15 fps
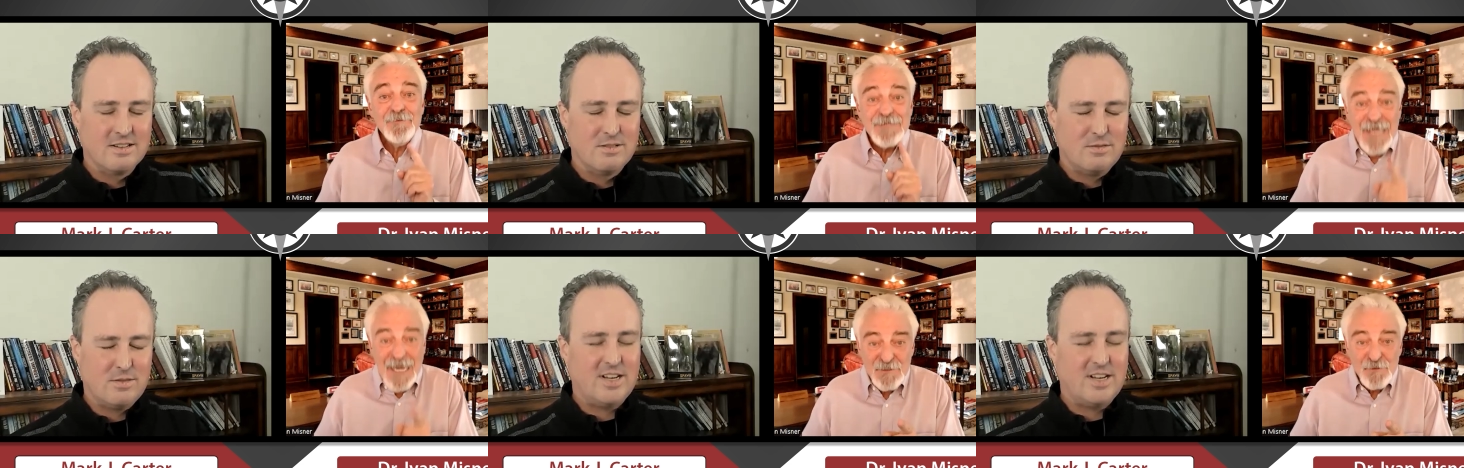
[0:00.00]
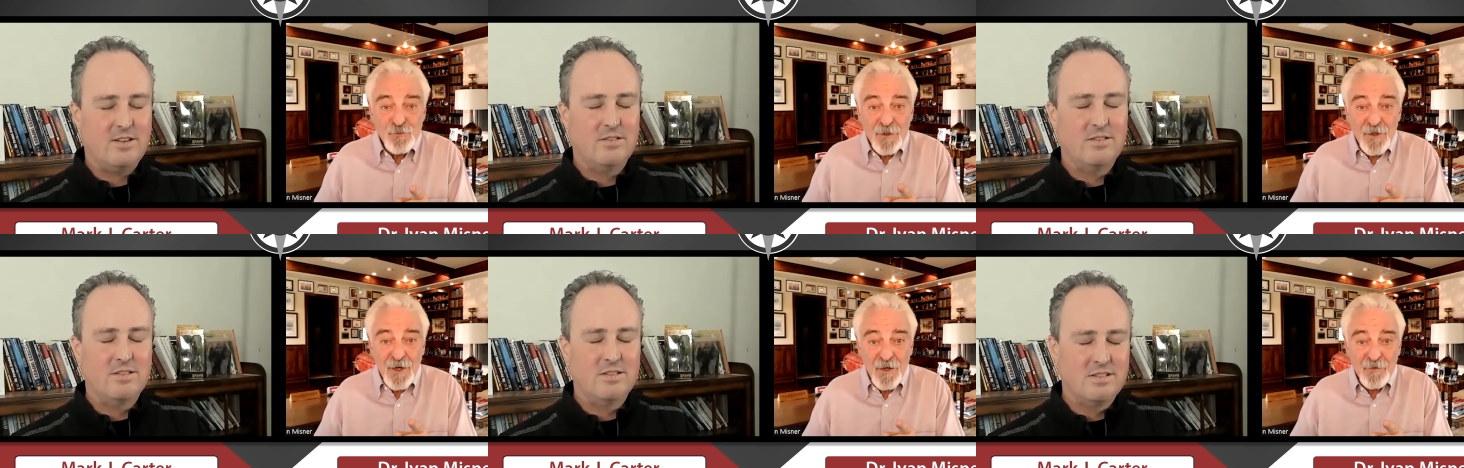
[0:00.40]

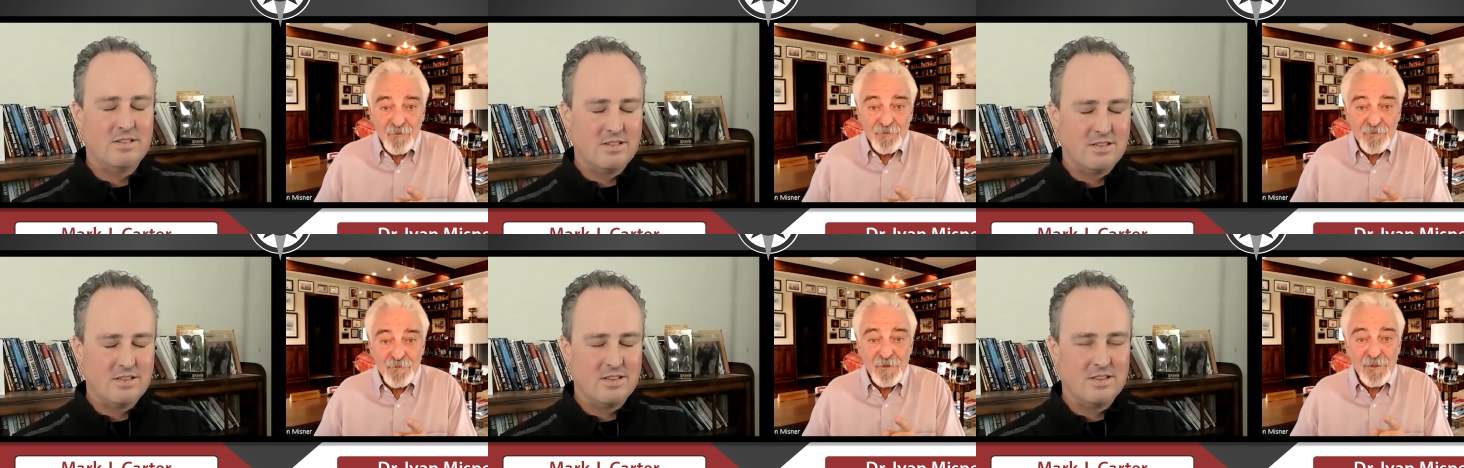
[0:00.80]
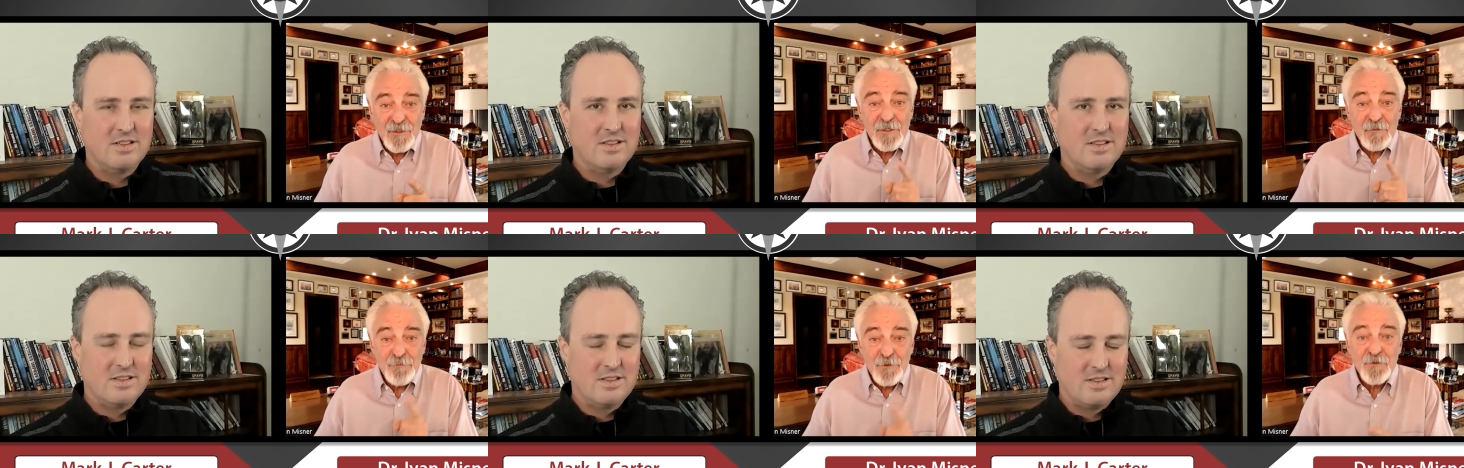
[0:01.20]
Speaker 1: That's what counts
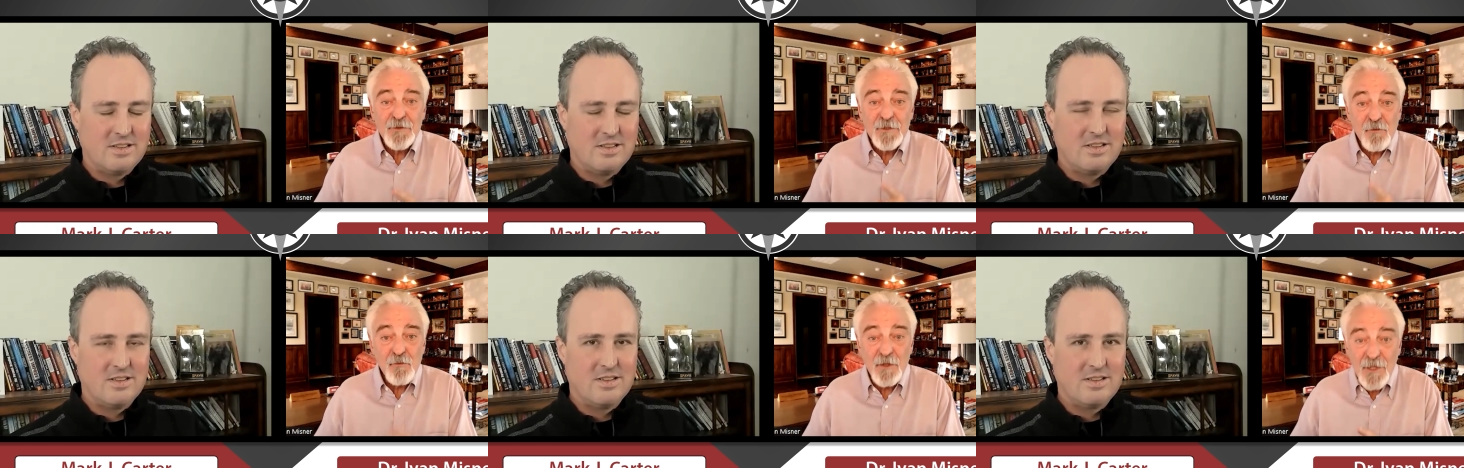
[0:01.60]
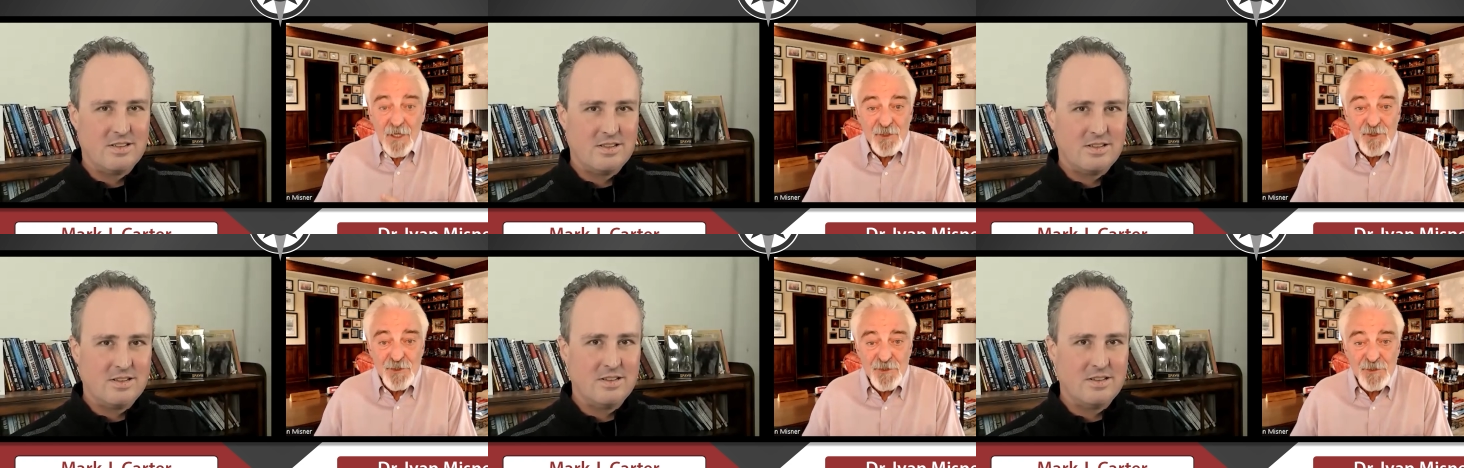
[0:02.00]
in building a
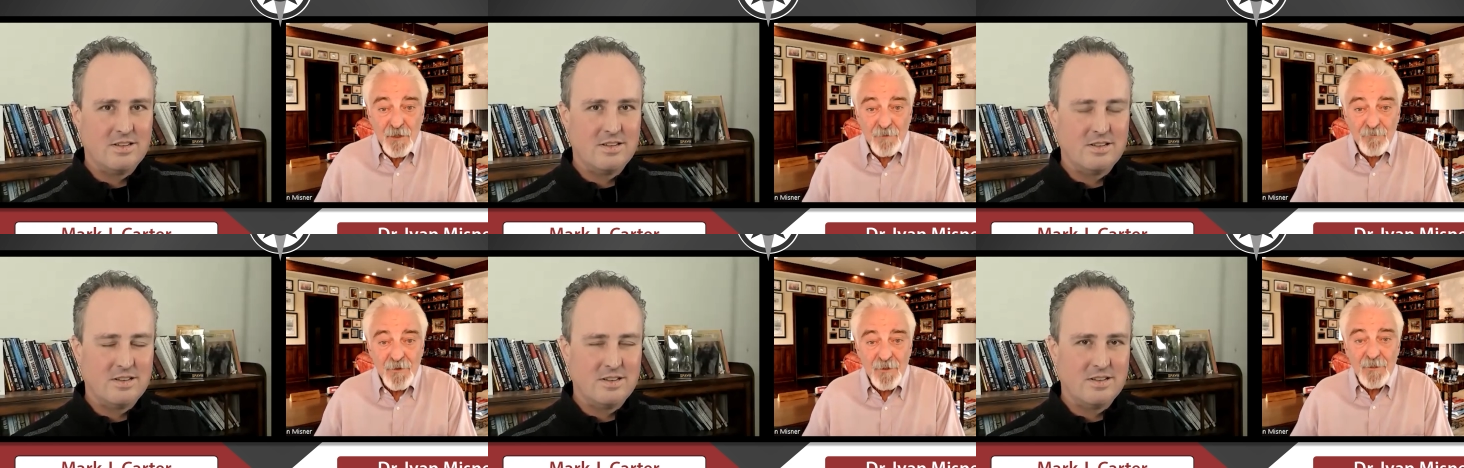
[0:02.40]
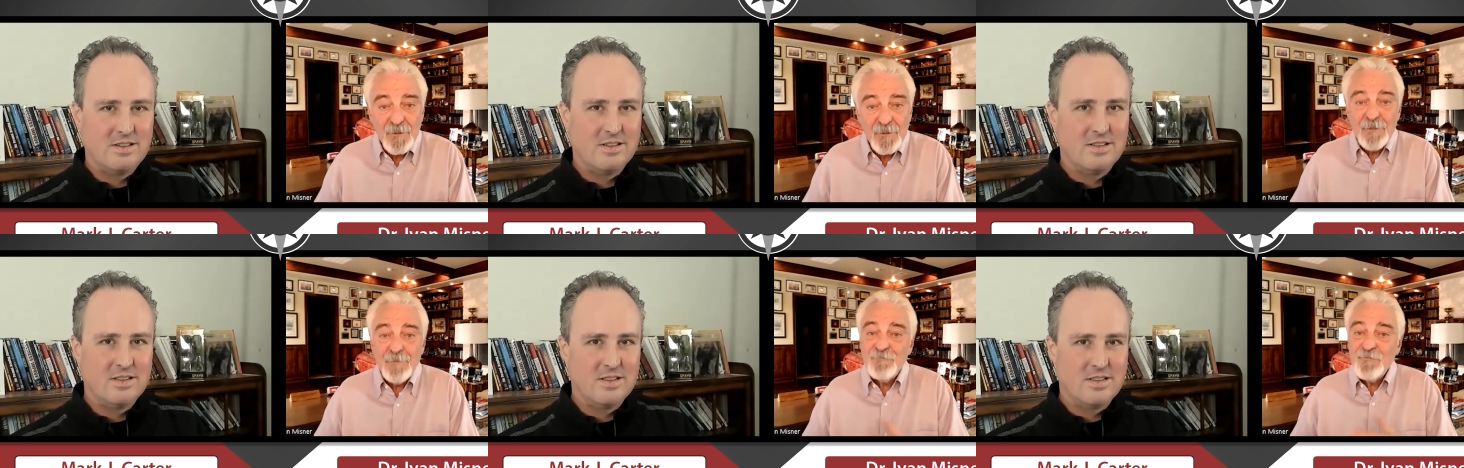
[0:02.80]
relationship
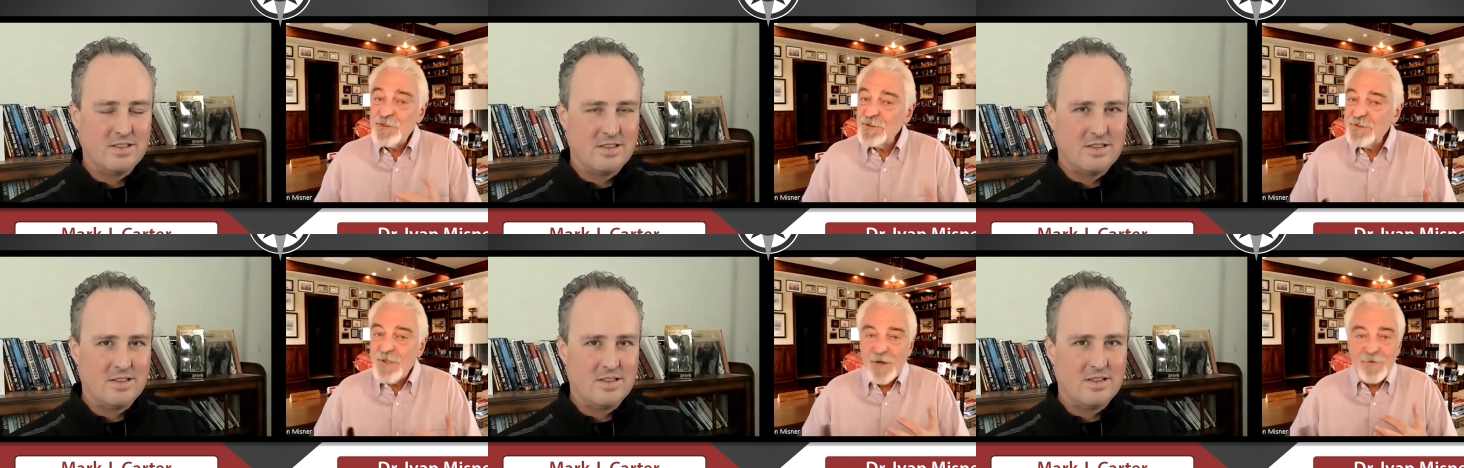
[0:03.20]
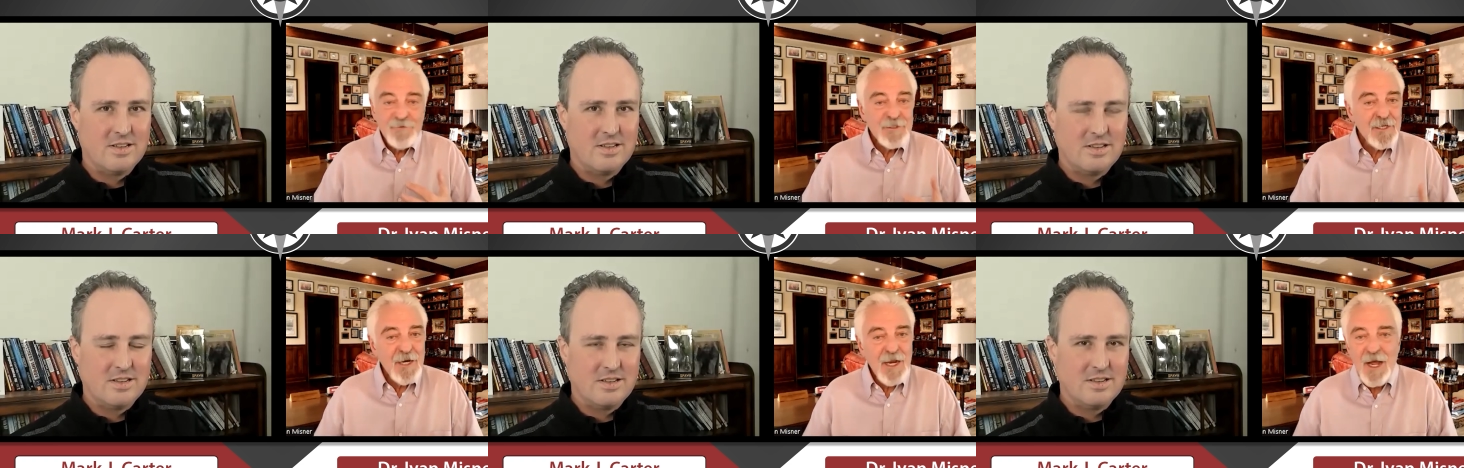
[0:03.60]
just
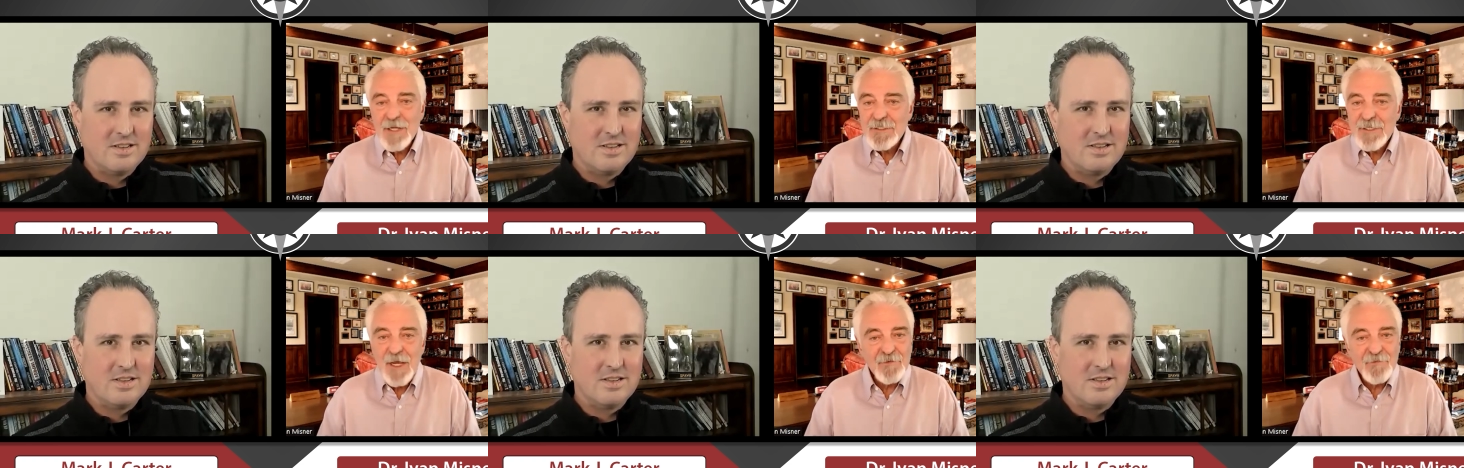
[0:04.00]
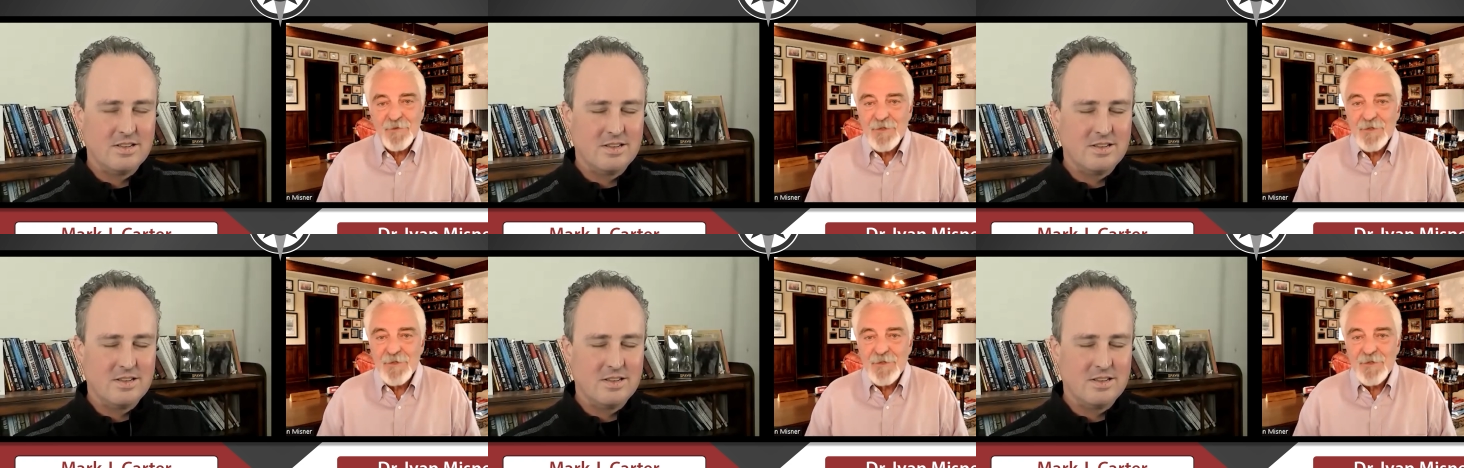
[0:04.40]
having the contacts